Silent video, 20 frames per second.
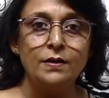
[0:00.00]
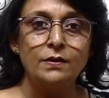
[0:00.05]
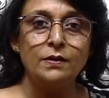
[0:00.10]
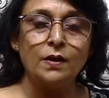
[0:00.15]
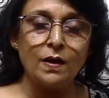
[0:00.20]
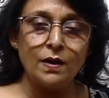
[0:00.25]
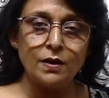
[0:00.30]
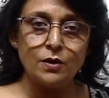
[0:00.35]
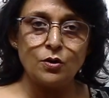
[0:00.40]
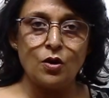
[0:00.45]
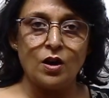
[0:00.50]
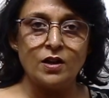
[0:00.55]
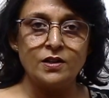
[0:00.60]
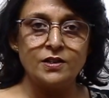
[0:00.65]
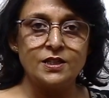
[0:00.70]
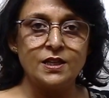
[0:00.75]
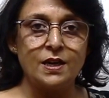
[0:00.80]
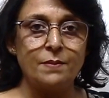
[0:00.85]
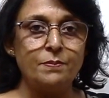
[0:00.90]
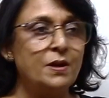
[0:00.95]
Third
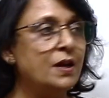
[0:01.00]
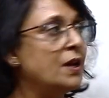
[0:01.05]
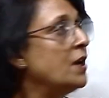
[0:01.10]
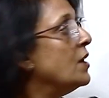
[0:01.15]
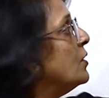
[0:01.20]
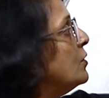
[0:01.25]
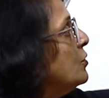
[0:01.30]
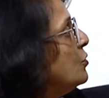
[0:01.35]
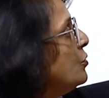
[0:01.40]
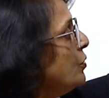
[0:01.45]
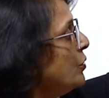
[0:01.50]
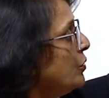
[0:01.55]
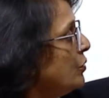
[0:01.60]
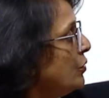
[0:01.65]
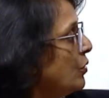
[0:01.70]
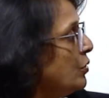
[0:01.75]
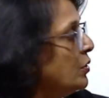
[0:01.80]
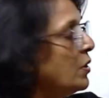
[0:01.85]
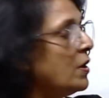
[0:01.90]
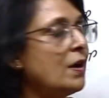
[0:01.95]
concept, do you
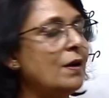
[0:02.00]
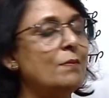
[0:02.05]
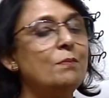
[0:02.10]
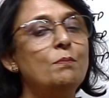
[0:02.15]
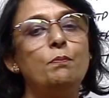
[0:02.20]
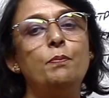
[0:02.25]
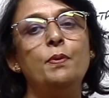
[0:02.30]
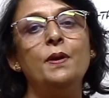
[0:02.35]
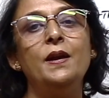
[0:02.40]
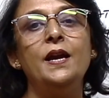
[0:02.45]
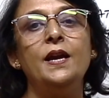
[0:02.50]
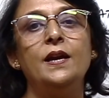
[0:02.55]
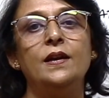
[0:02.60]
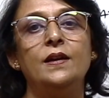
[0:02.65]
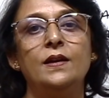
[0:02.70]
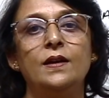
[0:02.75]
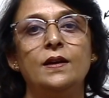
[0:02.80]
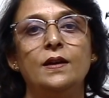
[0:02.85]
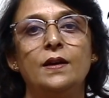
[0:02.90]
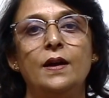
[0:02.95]
know the
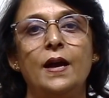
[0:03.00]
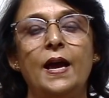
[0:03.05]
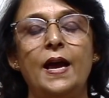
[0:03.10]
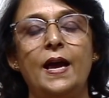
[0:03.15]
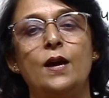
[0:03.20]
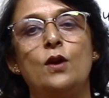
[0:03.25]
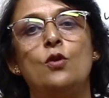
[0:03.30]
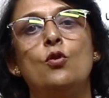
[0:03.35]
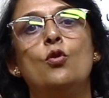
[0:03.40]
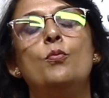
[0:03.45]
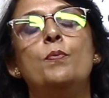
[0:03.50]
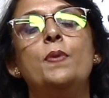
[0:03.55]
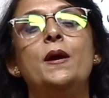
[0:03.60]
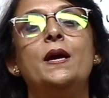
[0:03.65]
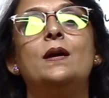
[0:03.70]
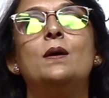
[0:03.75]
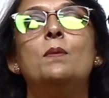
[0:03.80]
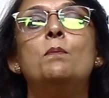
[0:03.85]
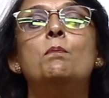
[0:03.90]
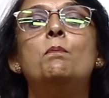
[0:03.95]
complete
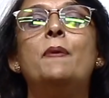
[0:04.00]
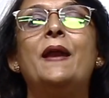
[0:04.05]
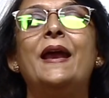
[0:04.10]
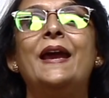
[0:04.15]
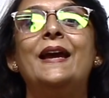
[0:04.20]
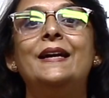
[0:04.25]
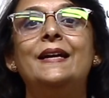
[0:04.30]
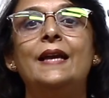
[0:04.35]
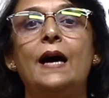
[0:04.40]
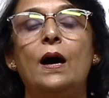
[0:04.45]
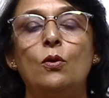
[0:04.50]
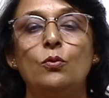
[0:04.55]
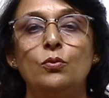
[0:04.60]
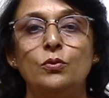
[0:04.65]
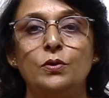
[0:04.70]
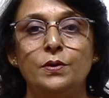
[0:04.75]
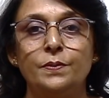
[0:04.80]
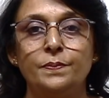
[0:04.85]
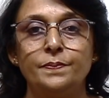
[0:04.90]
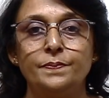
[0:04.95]
aerobic breakdown?
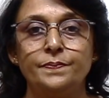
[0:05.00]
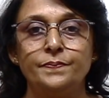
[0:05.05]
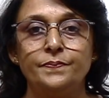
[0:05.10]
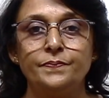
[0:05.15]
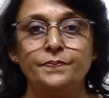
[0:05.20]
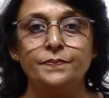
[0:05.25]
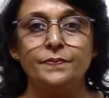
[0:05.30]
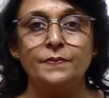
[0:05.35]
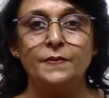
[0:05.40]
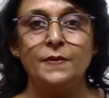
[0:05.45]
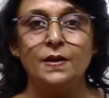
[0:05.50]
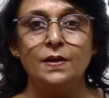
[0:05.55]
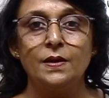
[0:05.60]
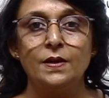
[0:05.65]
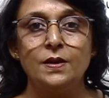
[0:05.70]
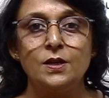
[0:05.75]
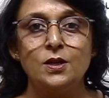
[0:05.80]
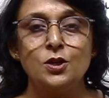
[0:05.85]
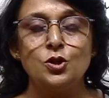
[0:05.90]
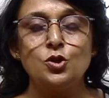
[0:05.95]

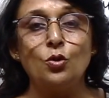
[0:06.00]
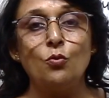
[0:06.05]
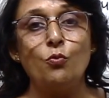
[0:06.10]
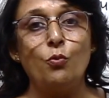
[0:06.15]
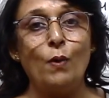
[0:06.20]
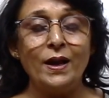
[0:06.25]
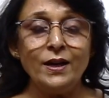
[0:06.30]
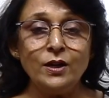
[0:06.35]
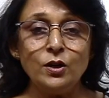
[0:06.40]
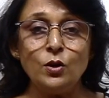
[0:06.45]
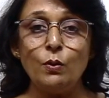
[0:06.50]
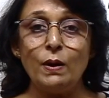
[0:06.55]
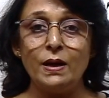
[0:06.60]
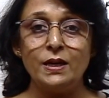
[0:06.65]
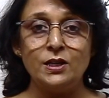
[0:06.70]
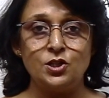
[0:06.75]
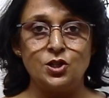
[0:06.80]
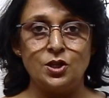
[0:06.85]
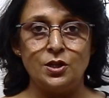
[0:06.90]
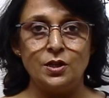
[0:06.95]
So one
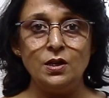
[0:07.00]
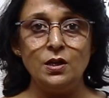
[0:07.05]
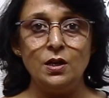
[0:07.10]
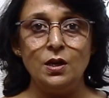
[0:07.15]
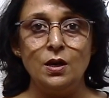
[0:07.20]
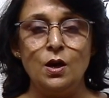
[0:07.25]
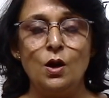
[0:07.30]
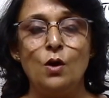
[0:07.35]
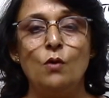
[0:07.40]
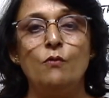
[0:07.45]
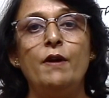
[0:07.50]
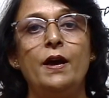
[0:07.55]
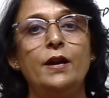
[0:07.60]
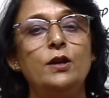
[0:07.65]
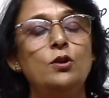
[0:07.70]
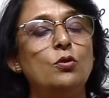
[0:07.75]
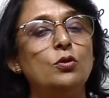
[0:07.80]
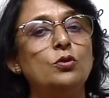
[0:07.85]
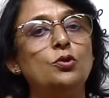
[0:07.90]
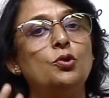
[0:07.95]
question where
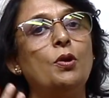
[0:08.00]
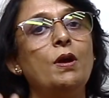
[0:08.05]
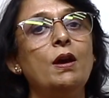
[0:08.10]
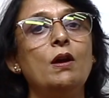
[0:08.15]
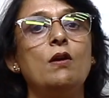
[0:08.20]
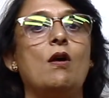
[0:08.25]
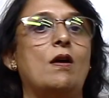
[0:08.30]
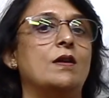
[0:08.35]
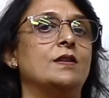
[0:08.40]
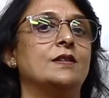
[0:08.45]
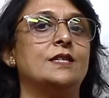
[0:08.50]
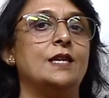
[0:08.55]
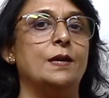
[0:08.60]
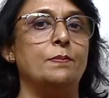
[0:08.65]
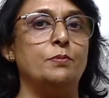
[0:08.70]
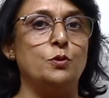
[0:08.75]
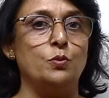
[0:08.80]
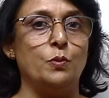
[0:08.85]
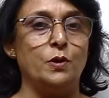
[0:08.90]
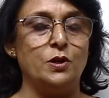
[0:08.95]
your three
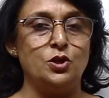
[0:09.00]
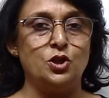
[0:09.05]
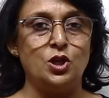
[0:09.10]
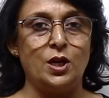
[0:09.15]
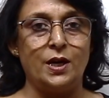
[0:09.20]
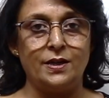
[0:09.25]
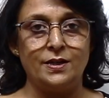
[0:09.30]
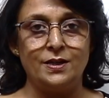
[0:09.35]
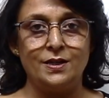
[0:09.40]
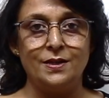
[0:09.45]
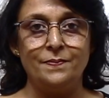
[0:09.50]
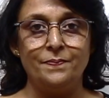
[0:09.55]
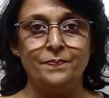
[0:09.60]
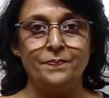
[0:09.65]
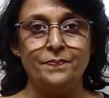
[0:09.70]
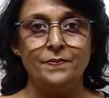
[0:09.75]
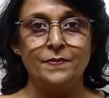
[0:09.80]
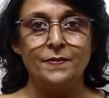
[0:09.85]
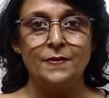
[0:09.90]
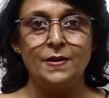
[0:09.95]
concepts were checked.
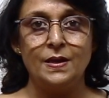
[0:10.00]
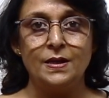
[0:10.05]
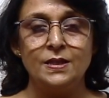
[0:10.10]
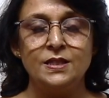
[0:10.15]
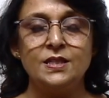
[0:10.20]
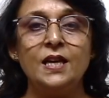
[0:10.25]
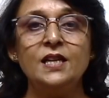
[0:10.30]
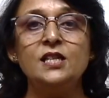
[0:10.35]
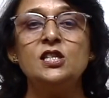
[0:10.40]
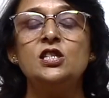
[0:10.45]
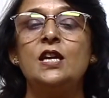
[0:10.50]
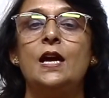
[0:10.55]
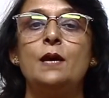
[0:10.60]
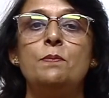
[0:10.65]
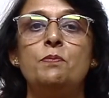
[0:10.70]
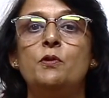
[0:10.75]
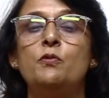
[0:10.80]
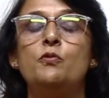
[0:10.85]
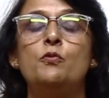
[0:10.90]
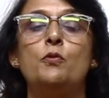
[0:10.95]
Such
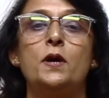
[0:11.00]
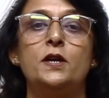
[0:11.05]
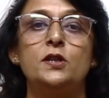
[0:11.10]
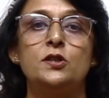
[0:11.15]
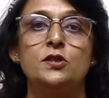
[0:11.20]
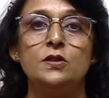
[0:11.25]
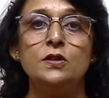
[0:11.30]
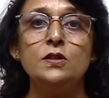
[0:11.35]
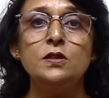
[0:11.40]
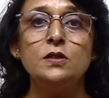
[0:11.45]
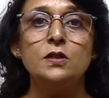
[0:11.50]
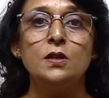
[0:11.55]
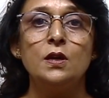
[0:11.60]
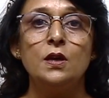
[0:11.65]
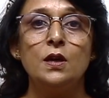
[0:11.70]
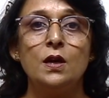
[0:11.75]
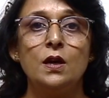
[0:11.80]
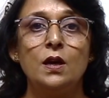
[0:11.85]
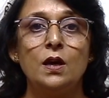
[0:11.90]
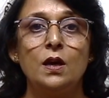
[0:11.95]
type of questions
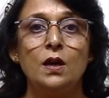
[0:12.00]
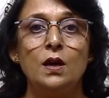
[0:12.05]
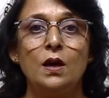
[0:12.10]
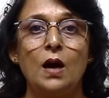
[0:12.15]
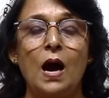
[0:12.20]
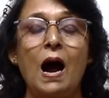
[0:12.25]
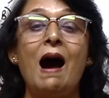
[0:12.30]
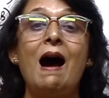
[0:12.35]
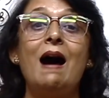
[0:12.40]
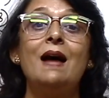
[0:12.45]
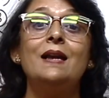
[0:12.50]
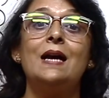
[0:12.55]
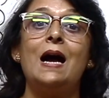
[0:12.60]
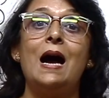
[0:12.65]
are